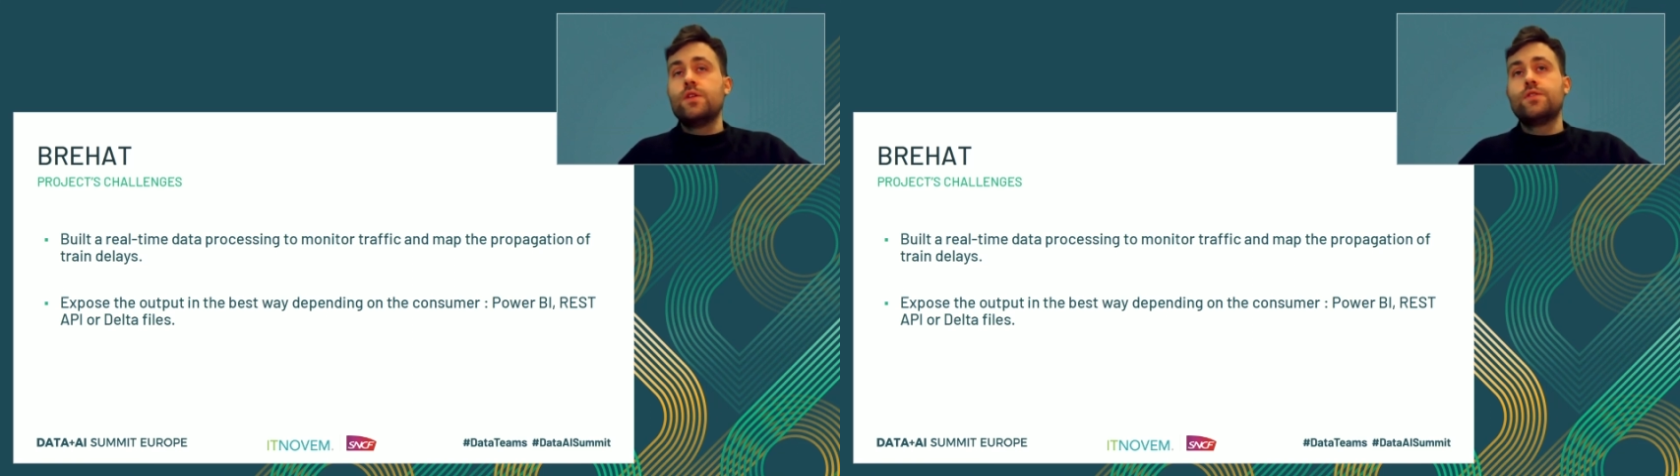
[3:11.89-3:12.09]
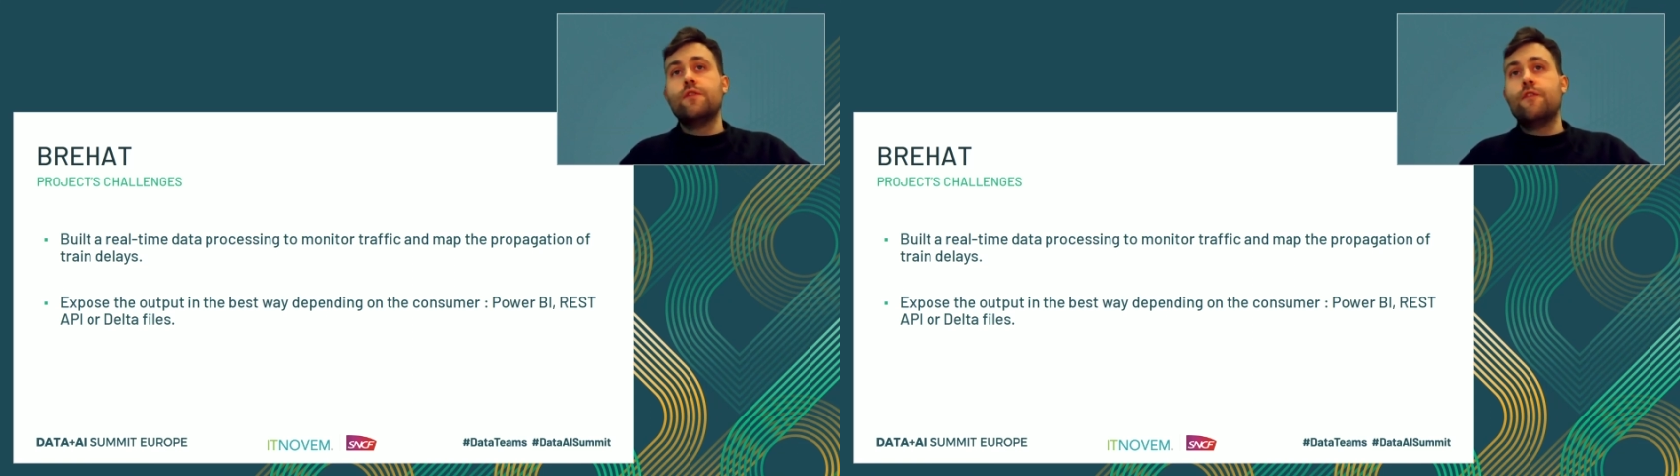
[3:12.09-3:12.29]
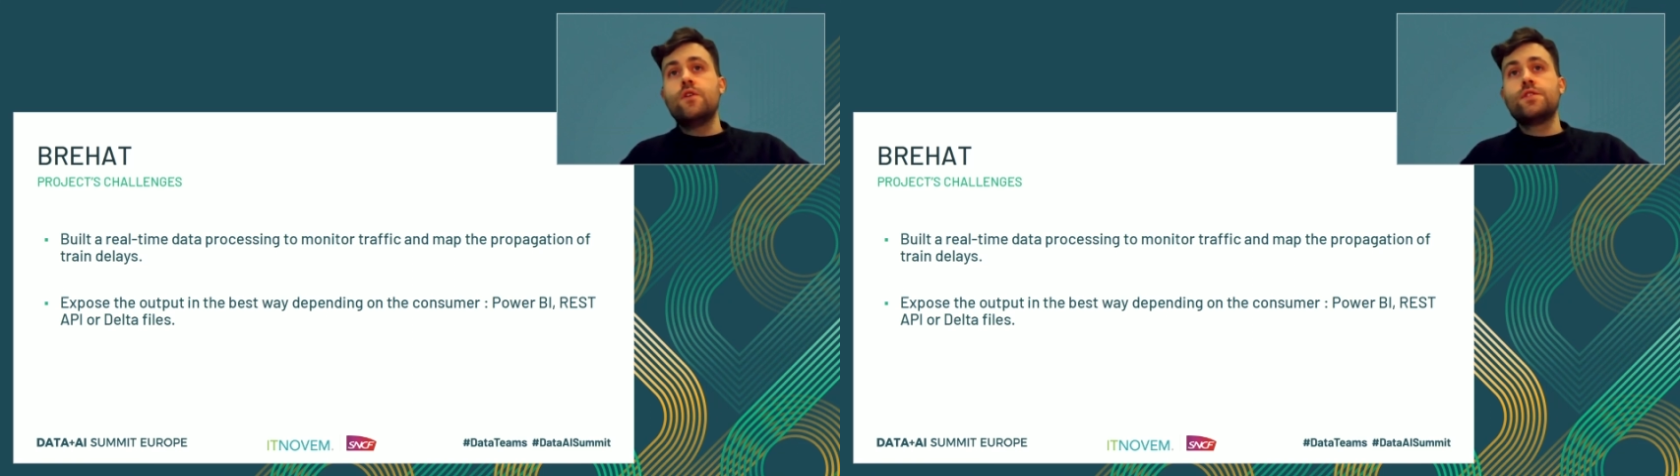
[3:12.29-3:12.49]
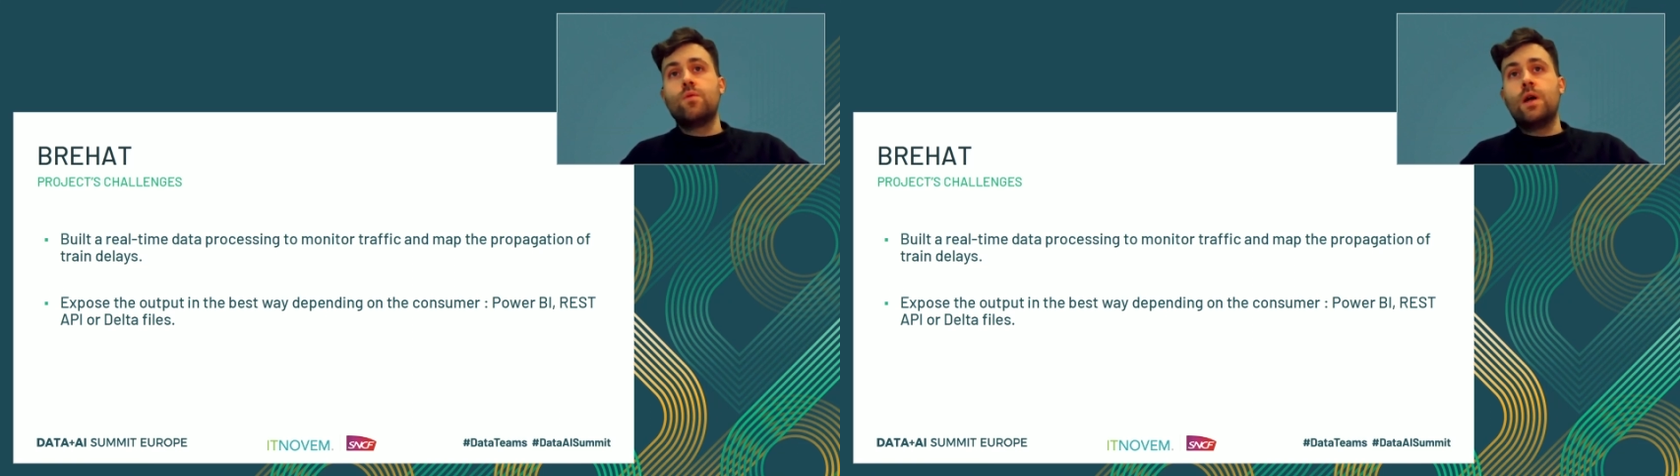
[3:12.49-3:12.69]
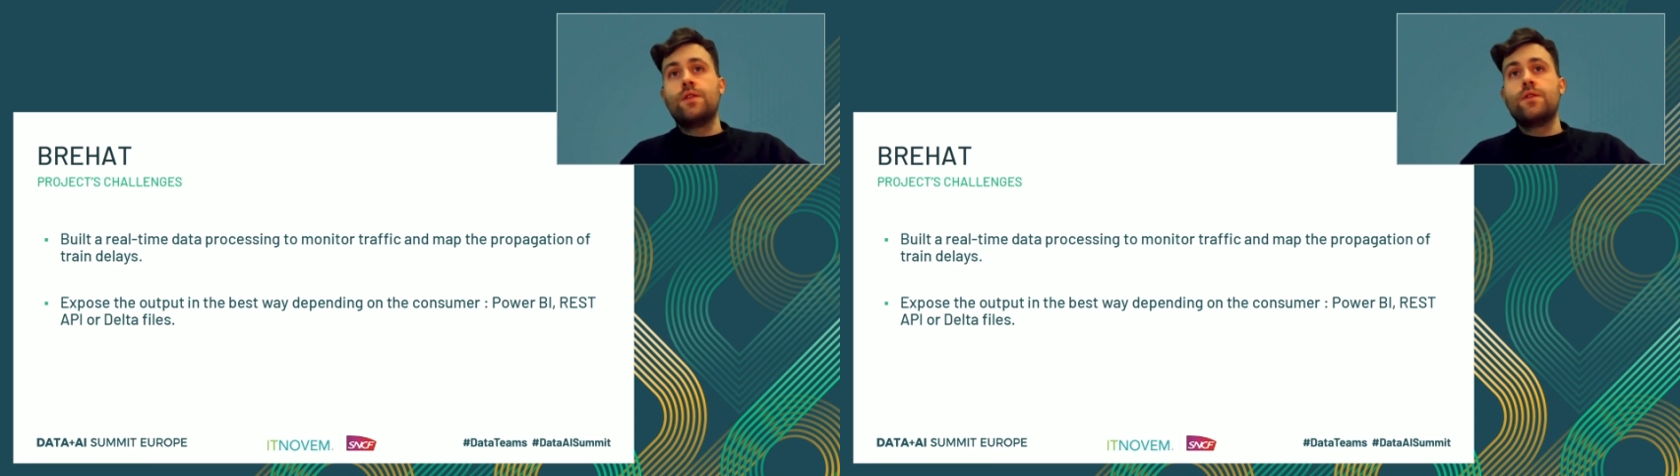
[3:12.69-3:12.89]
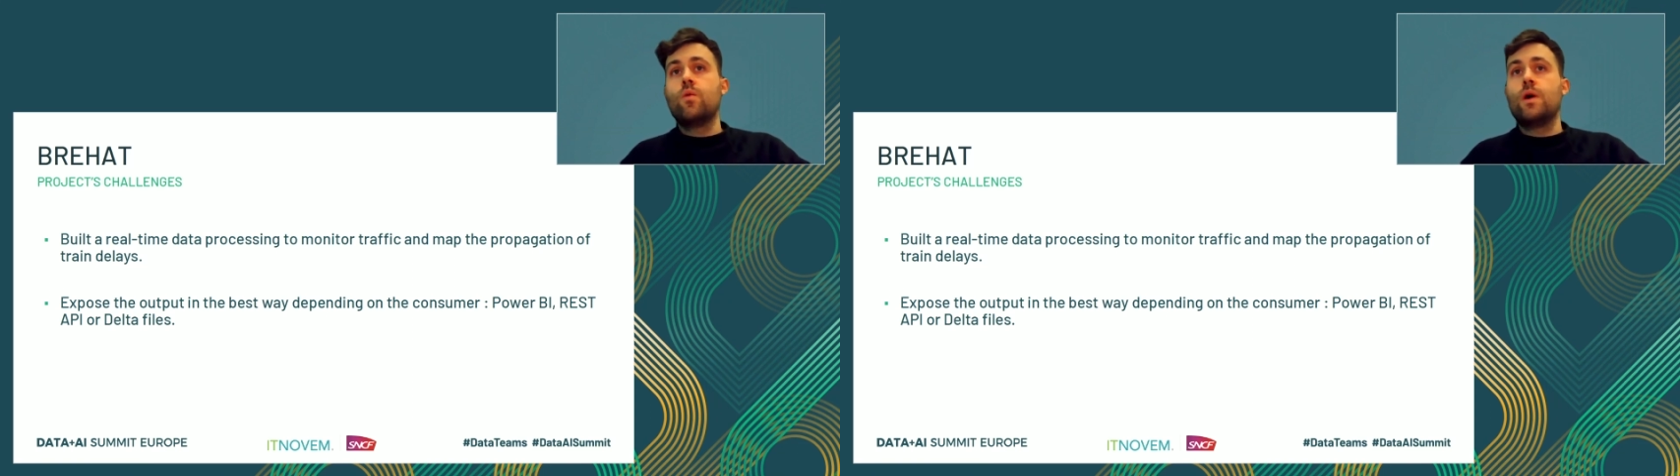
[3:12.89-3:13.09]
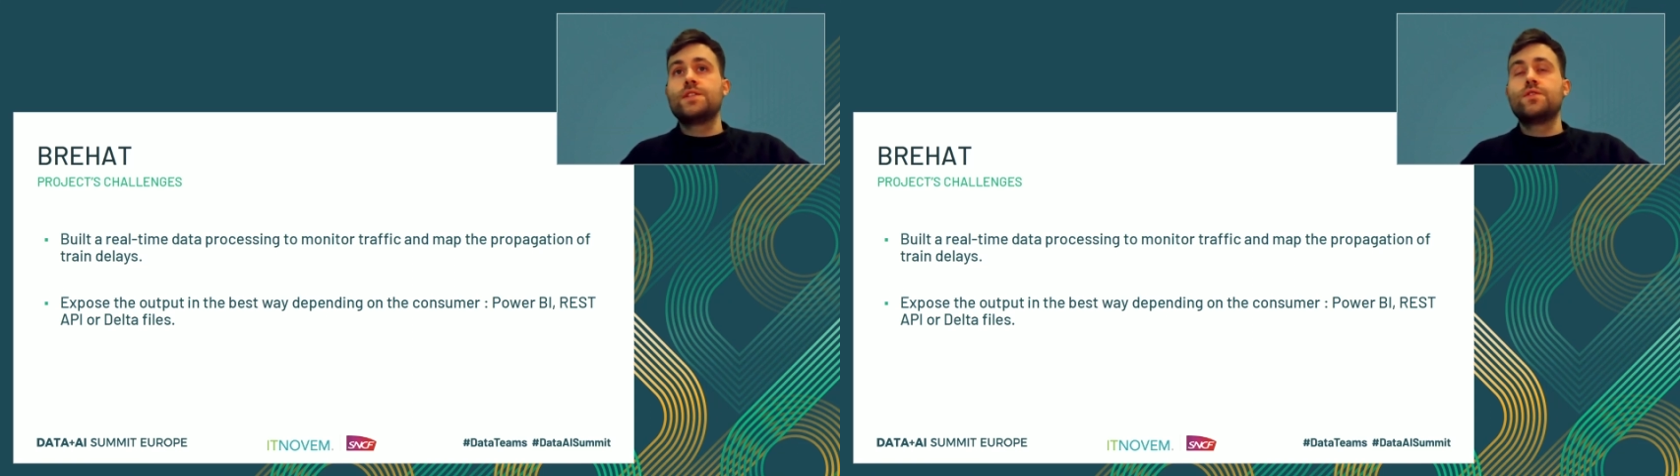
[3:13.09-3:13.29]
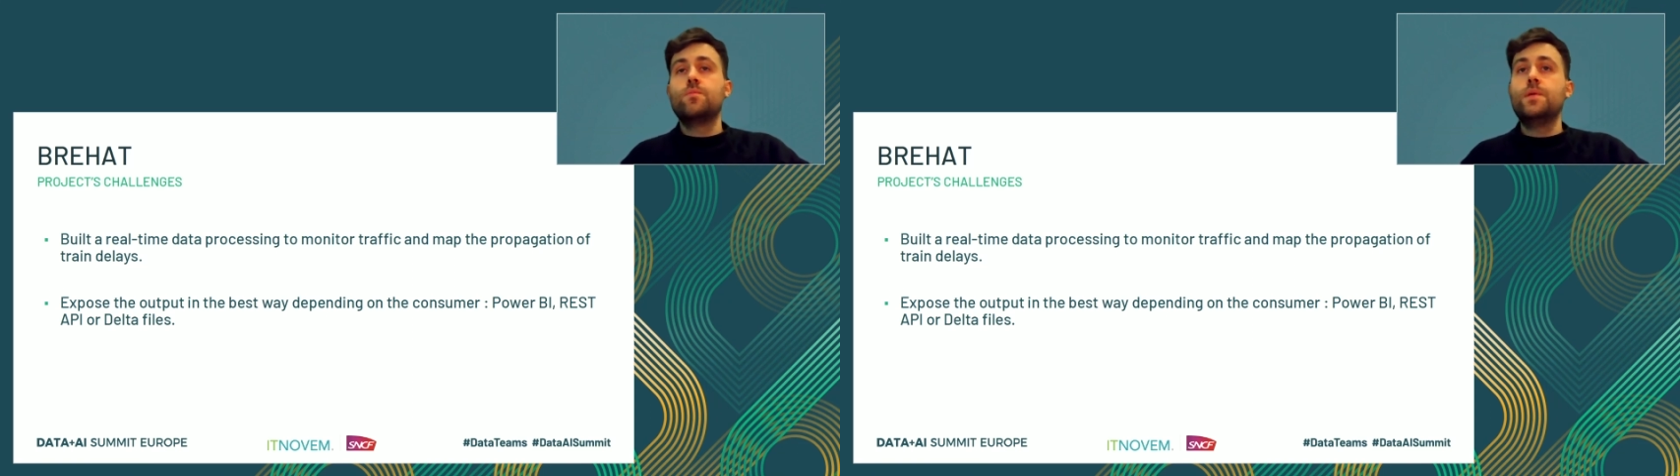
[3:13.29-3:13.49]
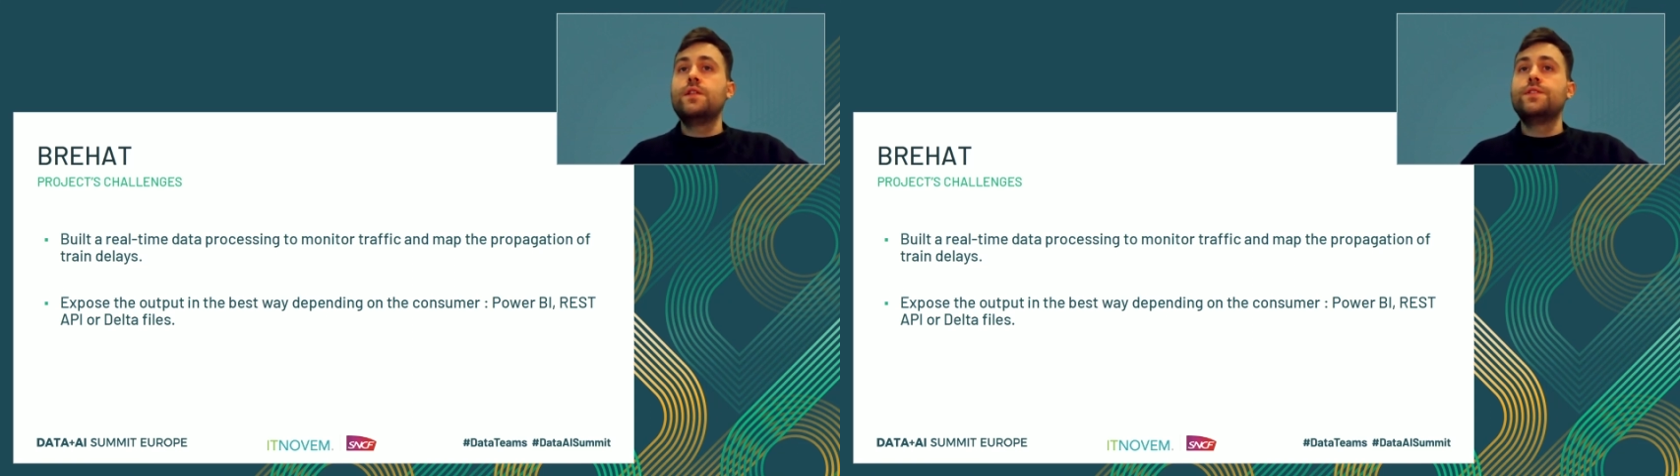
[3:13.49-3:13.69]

The first one was to build